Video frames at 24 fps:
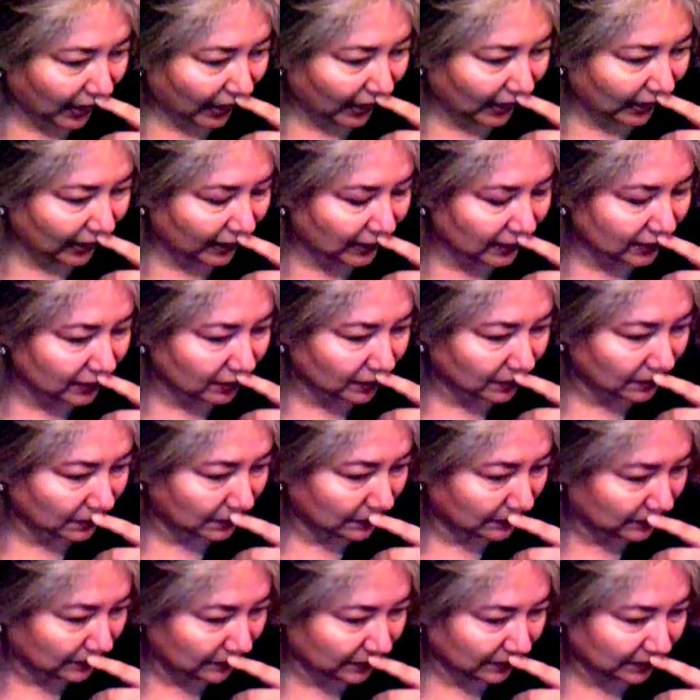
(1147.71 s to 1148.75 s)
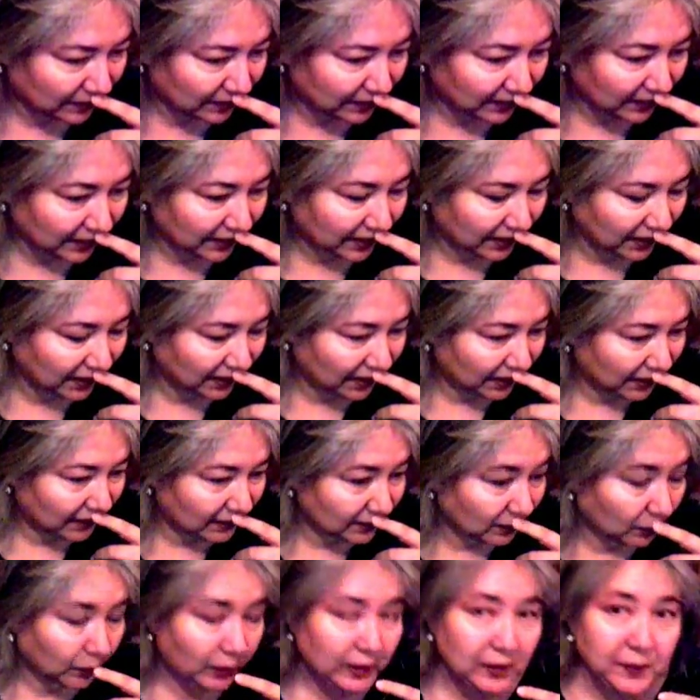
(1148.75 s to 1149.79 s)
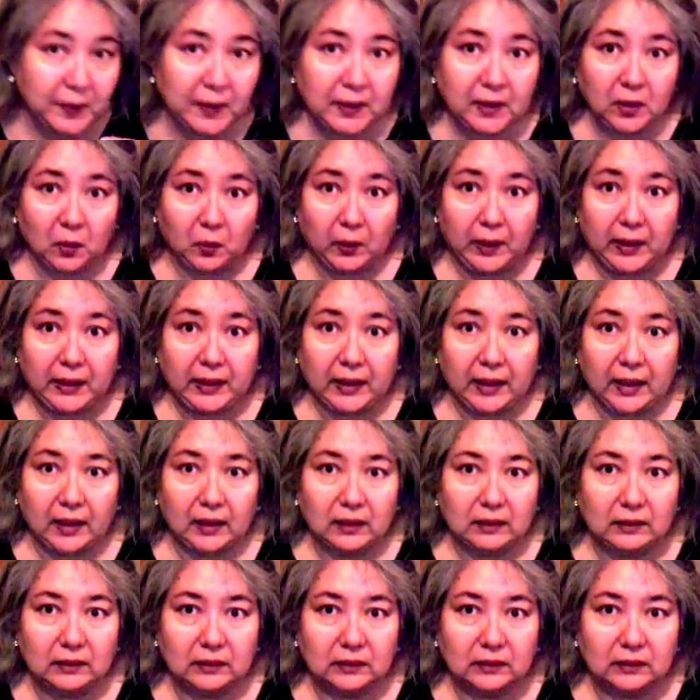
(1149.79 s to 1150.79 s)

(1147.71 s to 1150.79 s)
And so we spent the weekend.